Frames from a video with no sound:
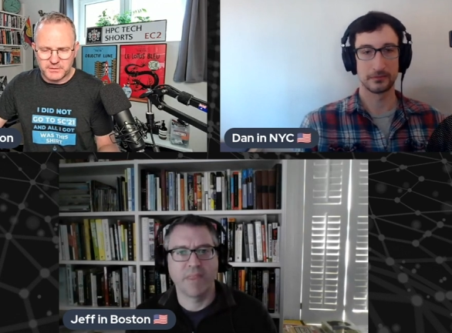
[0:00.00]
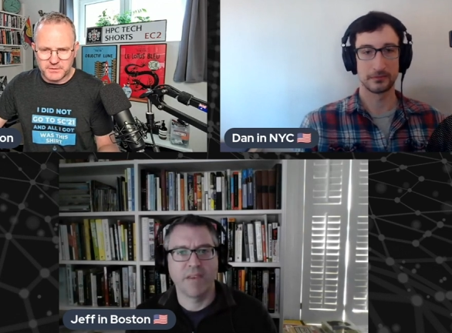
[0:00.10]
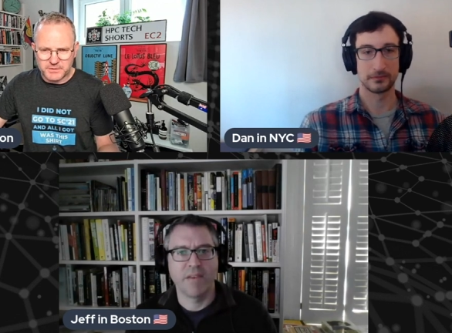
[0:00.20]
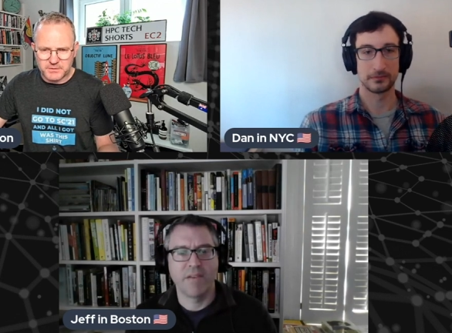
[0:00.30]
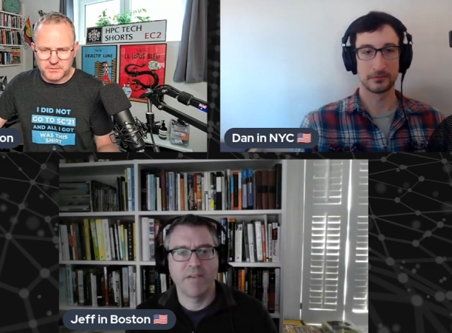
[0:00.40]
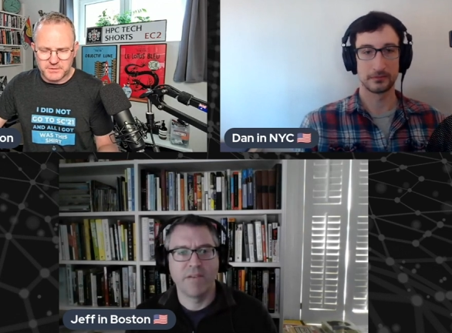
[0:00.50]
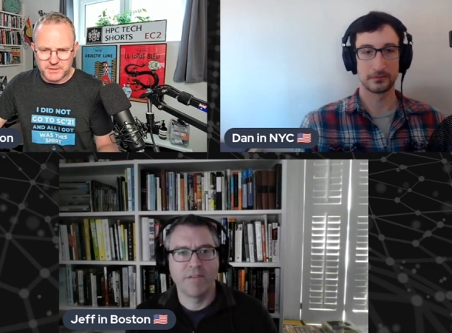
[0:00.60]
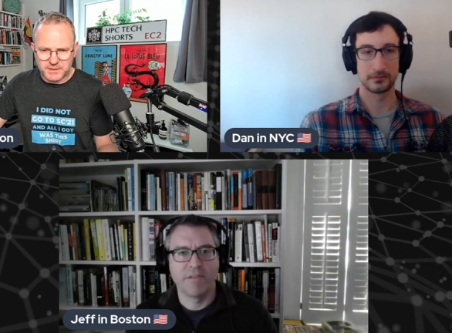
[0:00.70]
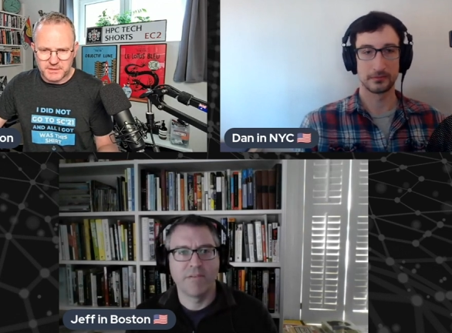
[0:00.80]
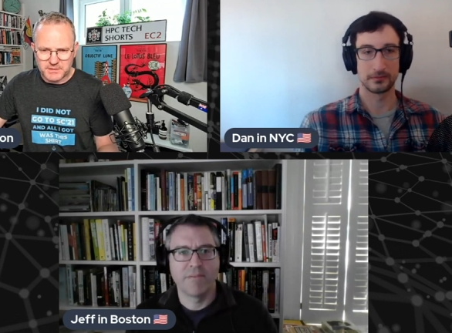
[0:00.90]
Speaker 1: this
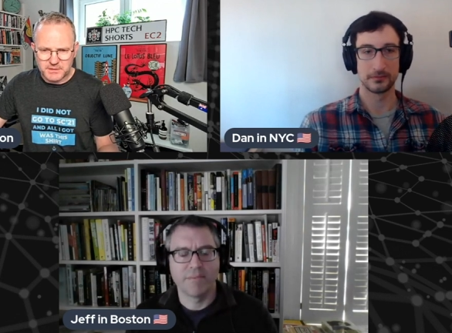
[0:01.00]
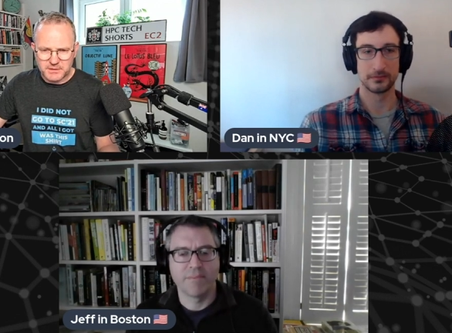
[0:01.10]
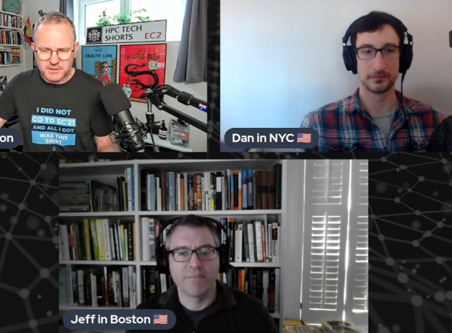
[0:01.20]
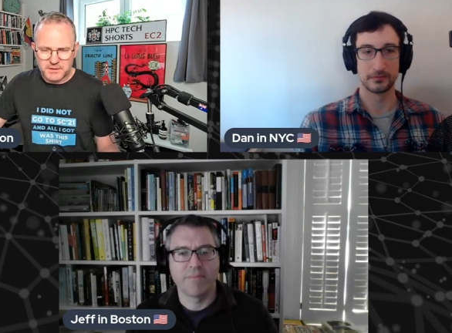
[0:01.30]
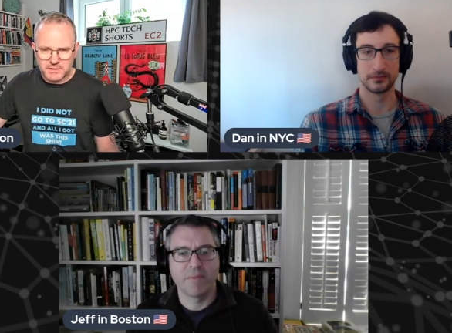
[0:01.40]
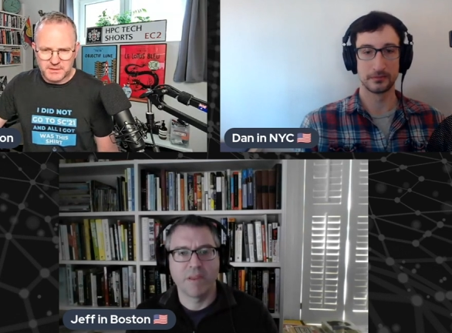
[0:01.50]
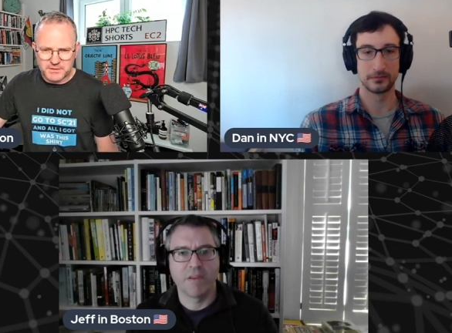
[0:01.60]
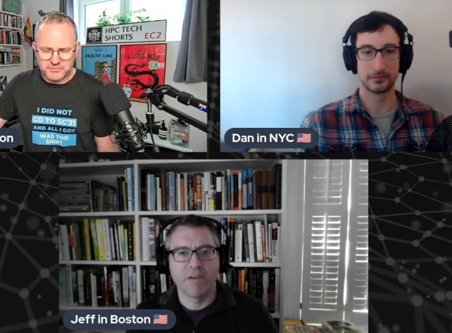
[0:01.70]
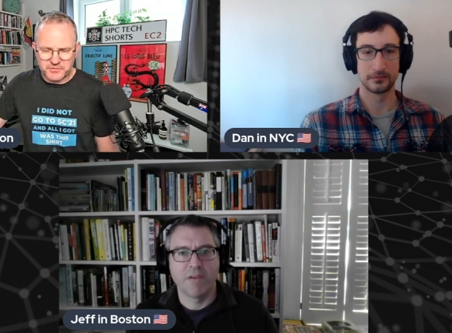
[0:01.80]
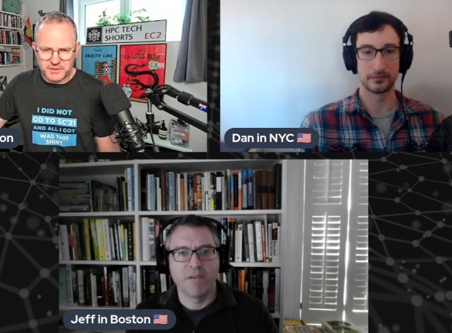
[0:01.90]
context? Has
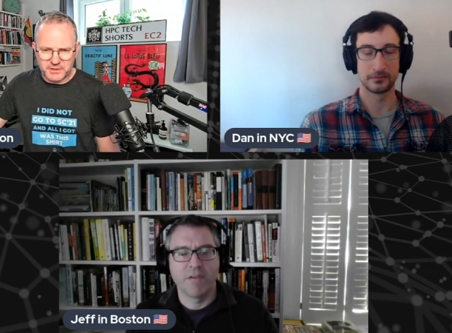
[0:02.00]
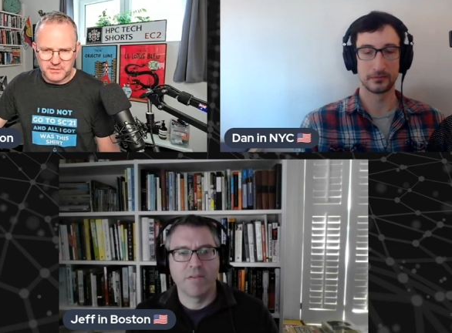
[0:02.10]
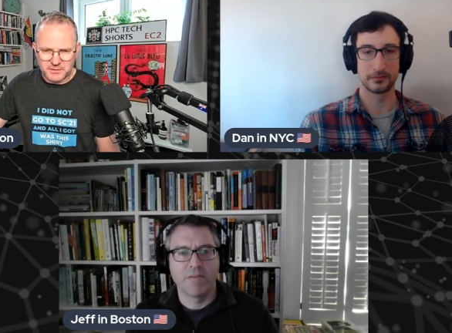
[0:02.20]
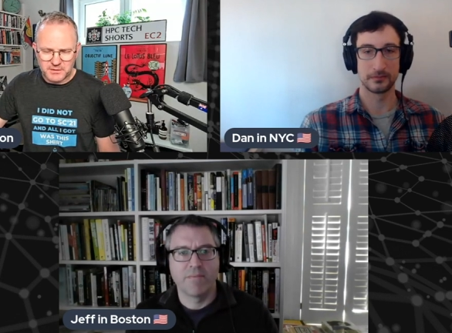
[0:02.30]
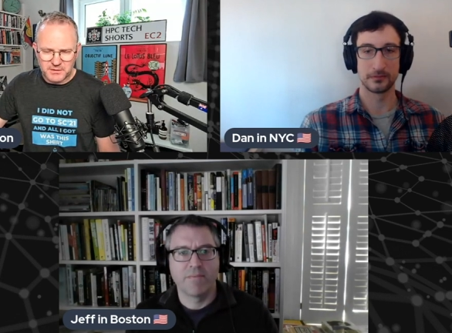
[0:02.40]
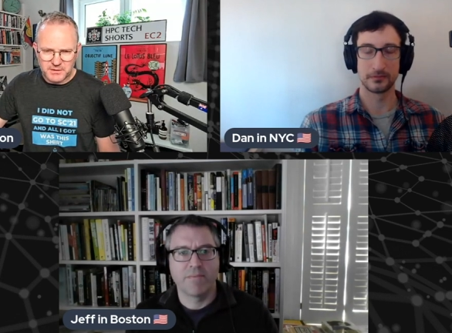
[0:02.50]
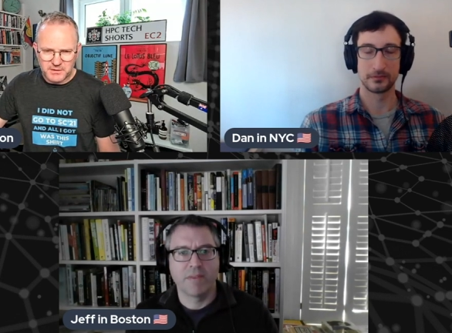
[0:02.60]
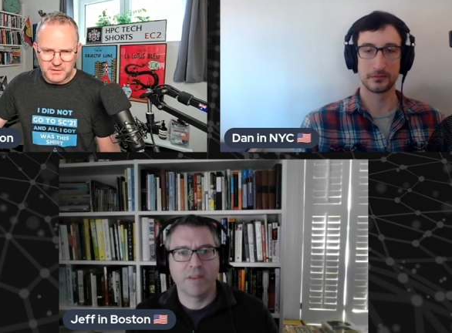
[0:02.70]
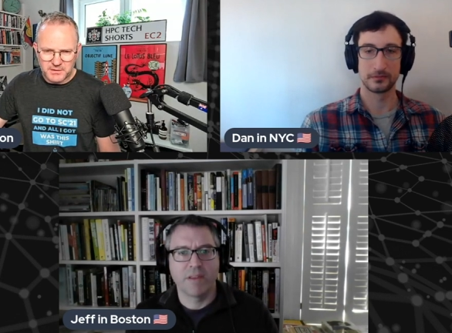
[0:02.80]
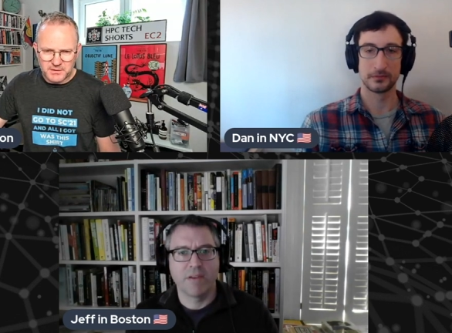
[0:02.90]
it that fit in?
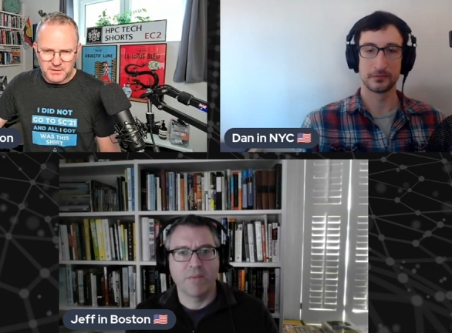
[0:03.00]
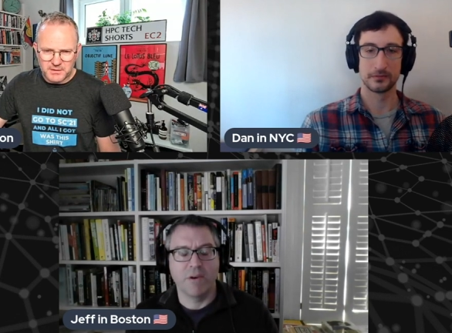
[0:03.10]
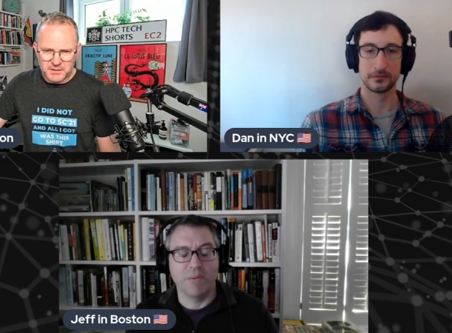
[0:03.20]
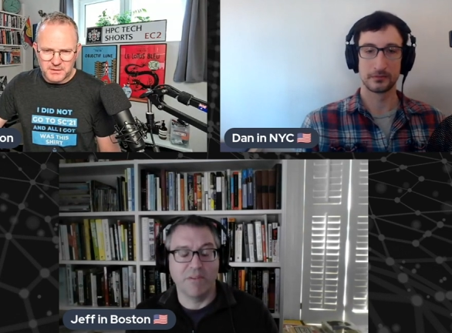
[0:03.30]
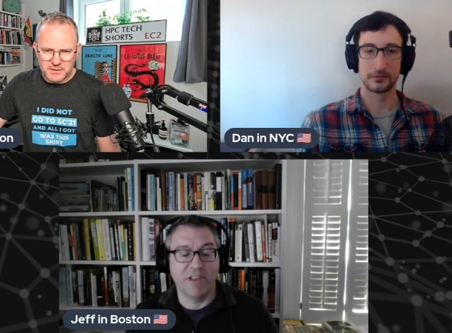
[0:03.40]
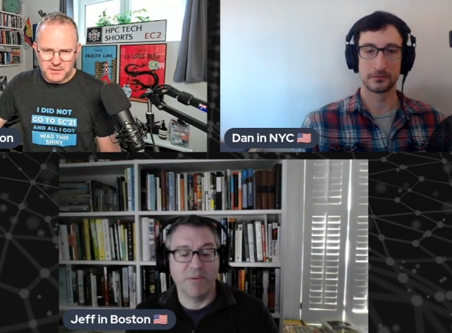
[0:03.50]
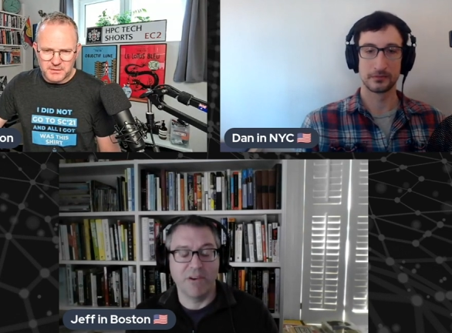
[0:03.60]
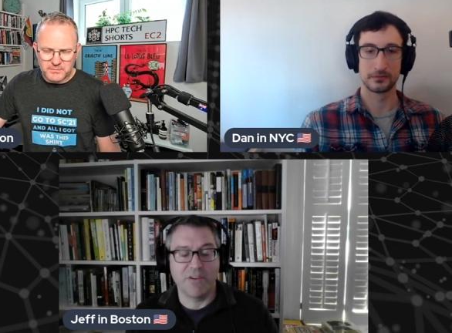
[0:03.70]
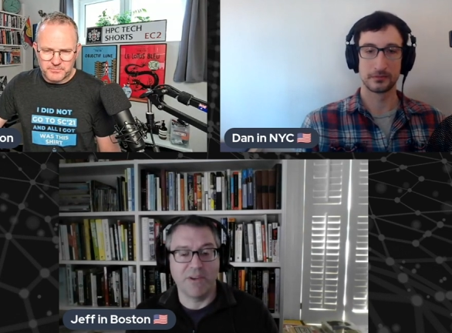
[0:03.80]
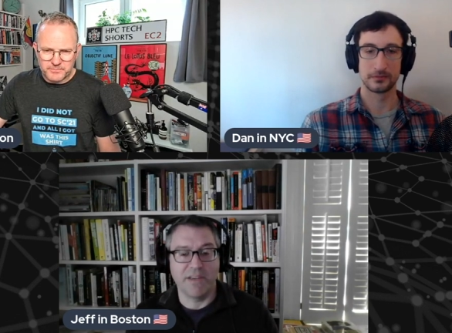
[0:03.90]
Speaker 2: Well, we really
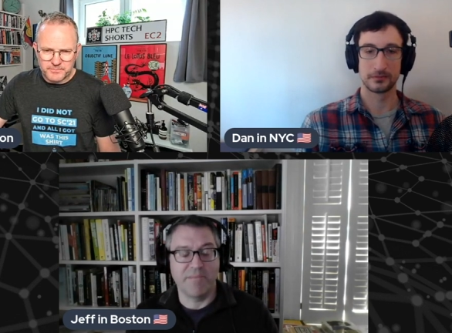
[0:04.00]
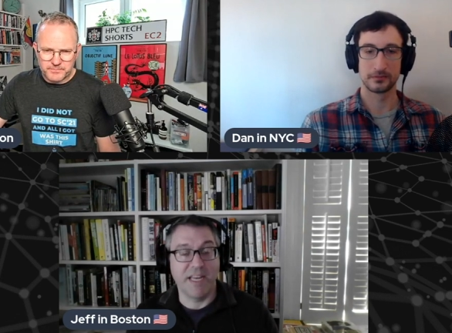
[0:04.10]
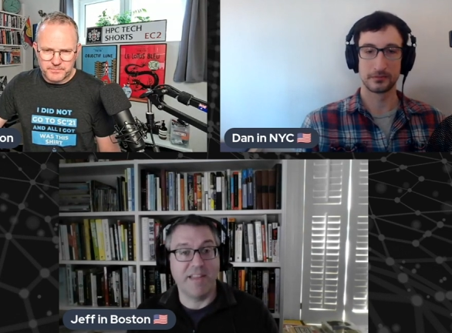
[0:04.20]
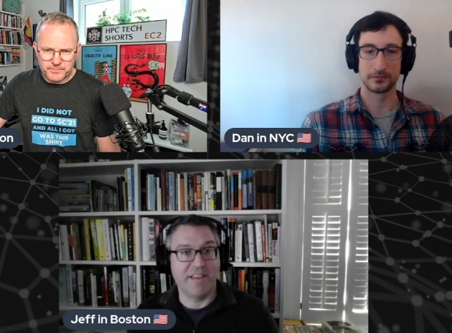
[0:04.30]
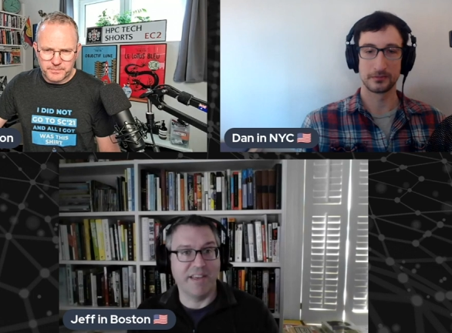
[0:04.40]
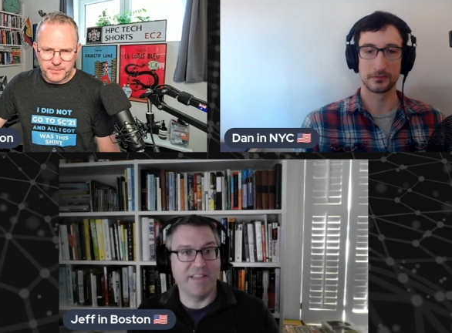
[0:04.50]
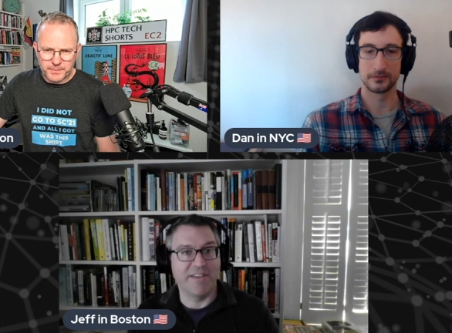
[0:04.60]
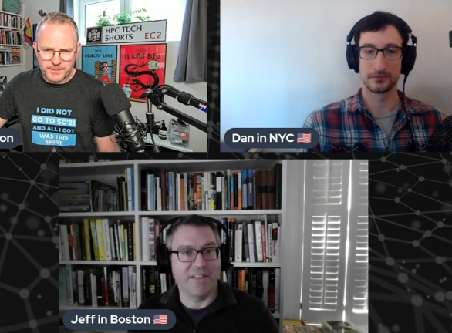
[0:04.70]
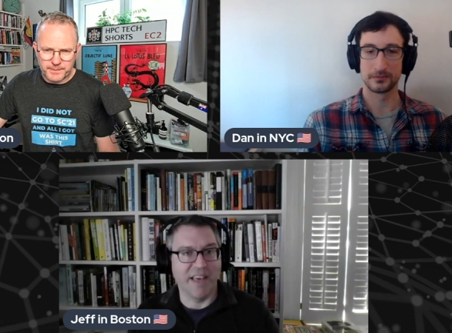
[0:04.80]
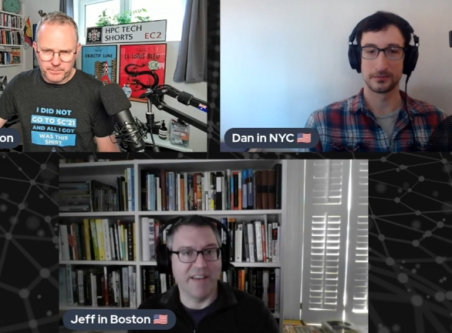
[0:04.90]
weren't doing anything
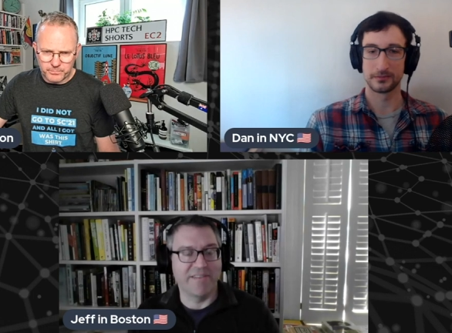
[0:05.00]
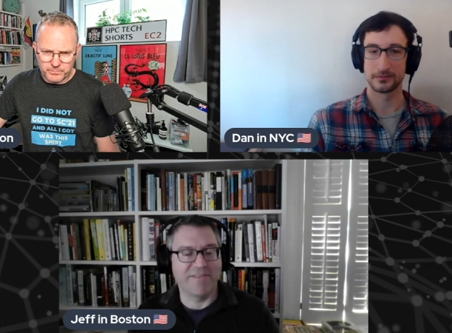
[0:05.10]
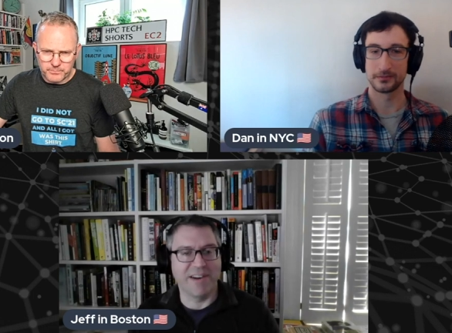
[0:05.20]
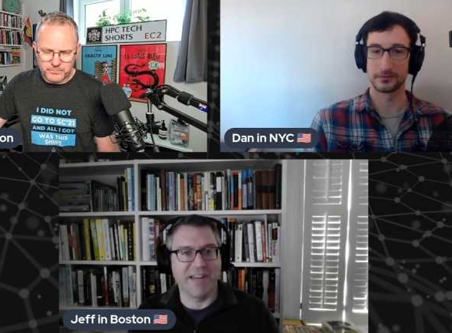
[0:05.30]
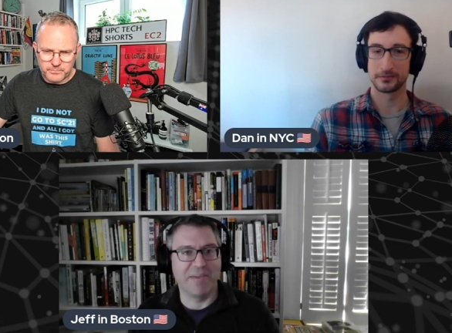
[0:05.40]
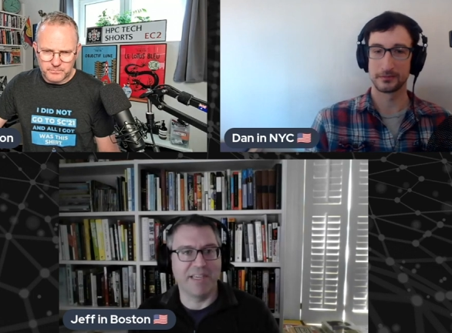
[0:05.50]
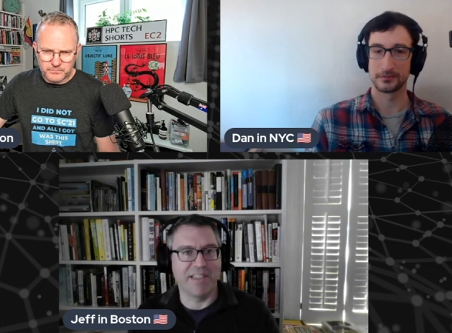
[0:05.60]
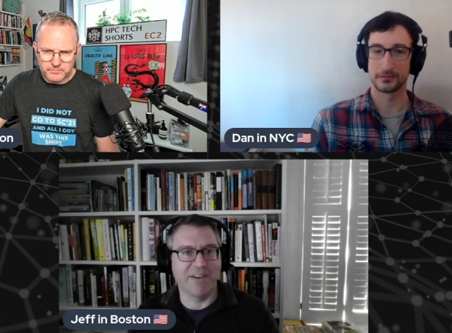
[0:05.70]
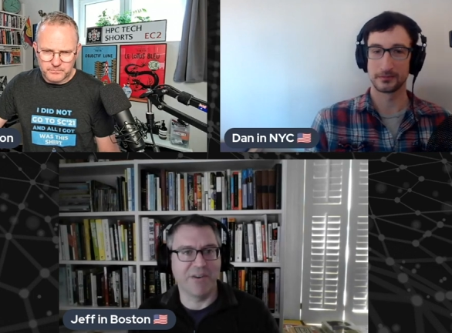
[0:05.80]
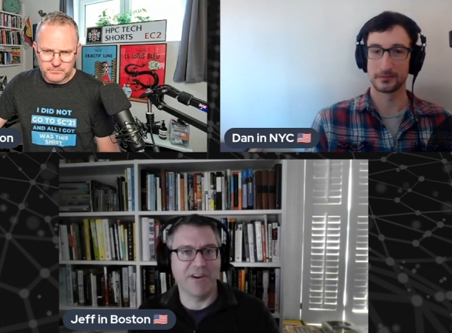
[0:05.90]
until then, right?
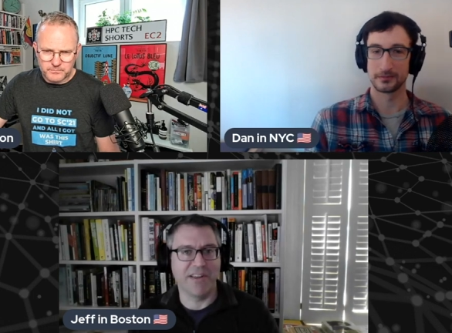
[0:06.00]
Because in order